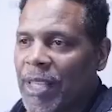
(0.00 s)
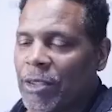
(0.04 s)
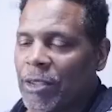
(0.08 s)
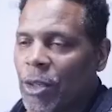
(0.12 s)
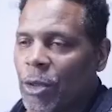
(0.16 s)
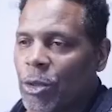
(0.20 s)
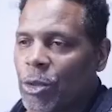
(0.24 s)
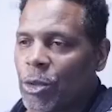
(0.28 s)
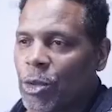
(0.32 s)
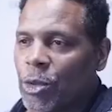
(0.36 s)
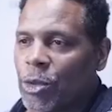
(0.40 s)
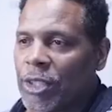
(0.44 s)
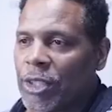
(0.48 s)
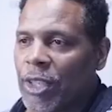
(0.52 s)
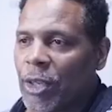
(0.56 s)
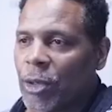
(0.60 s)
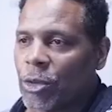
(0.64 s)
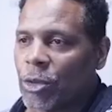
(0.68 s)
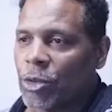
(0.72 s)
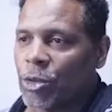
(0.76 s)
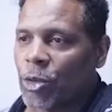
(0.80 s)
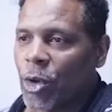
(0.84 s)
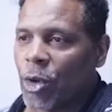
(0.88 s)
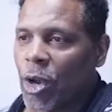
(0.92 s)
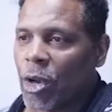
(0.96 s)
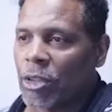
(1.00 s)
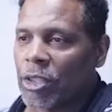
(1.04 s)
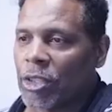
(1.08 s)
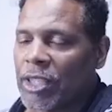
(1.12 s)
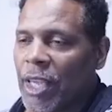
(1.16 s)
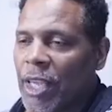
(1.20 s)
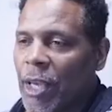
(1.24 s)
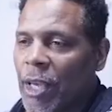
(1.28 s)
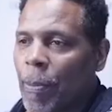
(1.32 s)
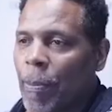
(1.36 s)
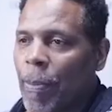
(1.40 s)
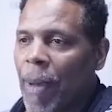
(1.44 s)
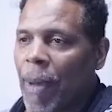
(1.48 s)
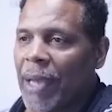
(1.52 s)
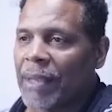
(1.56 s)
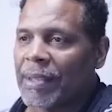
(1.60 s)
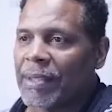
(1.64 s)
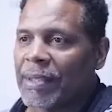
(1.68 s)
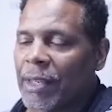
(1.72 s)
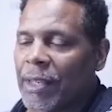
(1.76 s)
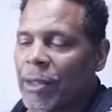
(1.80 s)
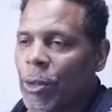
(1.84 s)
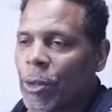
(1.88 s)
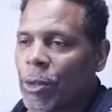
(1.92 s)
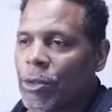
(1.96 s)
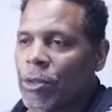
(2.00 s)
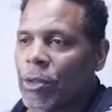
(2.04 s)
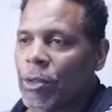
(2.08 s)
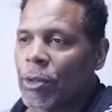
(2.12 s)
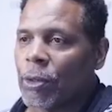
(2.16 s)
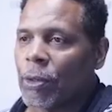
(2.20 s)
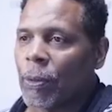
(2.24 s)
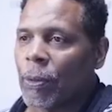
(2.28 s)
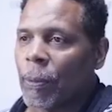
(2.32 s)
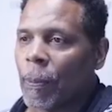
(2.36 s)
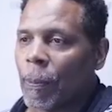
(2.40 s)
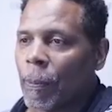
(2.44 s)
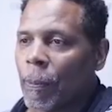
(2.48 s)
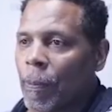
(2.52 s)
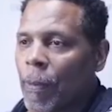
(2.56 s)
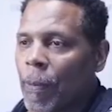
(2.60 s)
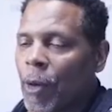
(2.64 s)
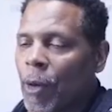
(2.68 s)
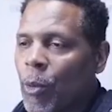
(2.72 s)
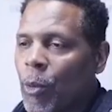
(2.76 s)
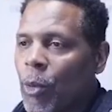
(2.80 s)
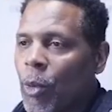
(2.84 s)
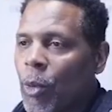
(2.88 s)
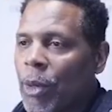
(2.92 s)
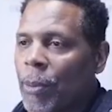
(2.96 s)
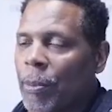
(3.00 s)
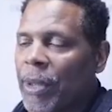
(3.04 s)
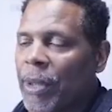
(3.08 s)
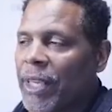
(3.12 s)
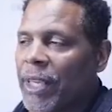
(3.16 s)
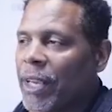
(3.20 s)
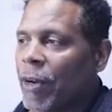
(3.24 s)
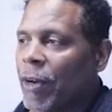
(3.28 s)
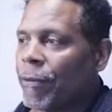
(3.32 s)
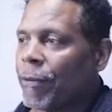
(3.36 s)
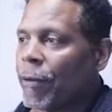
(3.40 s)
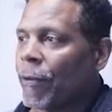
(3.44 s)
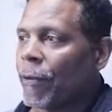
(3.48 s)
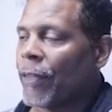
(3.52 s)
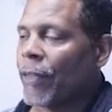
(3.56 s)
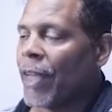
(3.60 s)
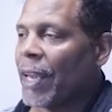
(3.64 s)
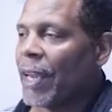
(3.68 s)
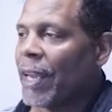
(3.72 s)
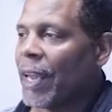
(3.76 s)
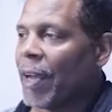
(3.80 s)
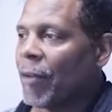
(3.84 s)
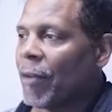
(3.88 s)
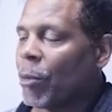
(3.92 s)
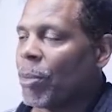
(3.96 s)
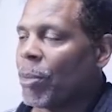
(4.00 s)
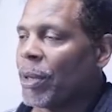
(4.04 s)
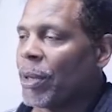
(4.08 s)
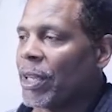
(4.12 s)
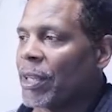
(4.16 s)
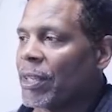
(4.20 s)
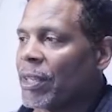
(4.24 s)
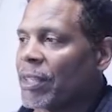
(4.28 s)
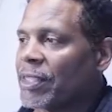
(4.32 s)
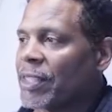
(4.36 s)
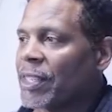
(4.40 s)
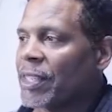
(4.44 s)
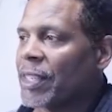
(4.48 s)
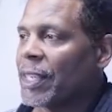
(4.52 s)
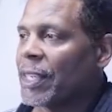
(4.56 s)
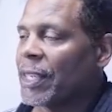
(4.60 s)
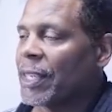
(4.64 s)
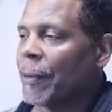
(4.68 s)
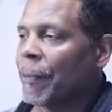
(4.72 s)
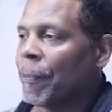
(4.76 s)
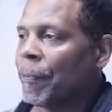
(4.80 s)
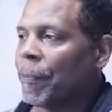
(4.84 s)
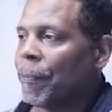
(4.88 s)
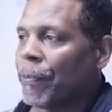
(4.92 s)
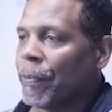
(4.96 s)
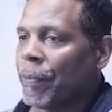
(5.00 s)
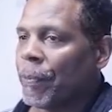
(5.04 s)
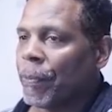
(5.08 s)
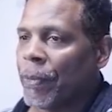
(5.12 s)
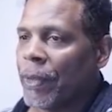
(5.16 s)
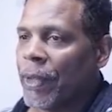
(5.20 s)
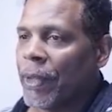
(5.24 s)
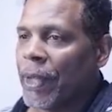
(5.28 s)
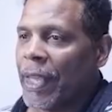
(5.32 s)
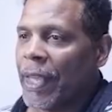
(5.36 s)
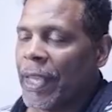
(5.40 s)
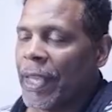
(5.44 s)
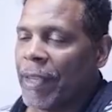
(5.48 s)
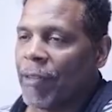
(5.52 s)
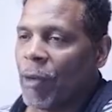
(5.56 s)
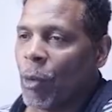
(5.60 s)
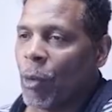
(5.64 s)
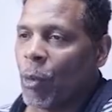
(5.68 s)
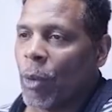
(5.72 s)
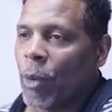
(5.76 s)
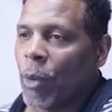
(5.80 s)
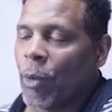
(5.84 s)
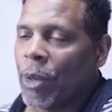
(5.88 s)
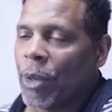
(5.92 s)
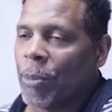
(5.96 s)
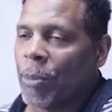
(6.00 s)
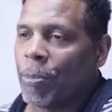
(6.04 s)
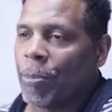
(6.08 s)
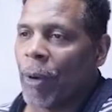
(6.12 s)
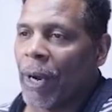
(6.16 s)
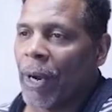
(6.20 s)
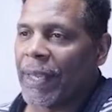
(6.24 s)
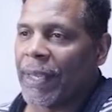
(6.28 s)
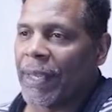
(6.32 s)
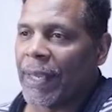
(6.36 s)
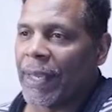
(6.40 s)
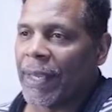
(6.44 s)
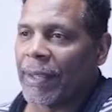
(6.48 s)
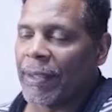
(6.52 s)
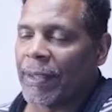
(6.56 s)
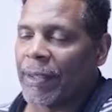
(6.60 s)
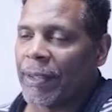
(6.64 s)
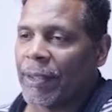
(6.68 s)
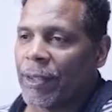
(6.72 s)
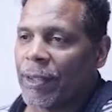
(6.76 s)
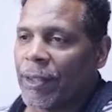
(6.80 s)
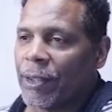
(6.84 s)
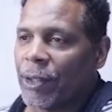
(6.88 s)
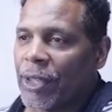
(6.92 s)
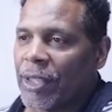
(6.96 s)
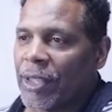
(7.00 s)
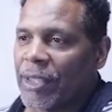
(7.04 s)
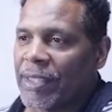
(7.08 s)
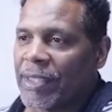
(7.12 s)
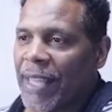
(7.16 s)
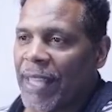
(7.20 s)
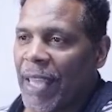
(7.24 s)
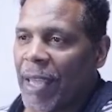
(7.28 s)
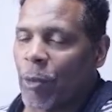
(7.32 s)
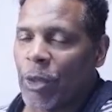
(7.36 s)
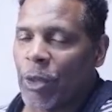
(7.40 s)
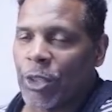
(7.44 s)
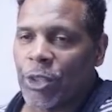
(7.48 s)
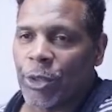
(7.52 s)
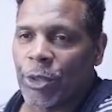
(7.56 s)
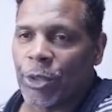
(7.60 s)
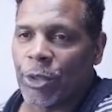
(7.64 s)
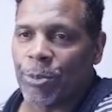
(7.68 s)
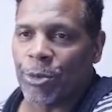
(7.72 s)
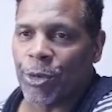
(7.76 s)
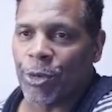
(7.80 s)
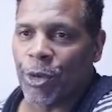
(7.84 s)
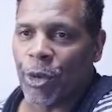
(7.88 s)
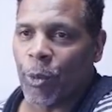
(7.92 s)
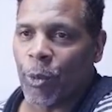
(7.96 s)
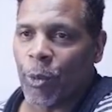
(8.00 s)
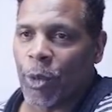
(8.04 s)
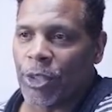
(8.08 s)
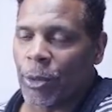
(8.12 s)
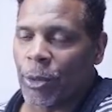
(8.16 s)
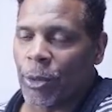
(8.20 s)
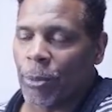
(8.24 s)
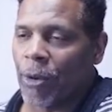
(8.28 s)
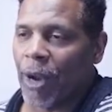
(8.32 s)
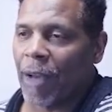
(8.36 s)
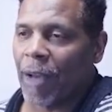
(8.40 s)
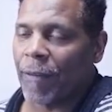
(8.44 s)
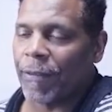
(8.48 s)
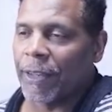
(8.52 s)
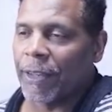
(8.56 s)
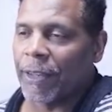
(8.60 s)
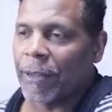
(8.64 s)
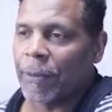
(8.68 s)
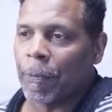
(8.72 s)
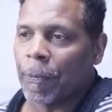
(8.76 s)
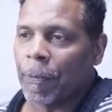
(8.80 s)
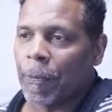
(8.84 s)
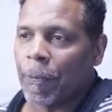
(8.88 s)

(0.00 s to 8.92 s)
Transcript: told you still strong sell buy signals, but we want to be careful of that level, because even when we break it, you could stay with your profit.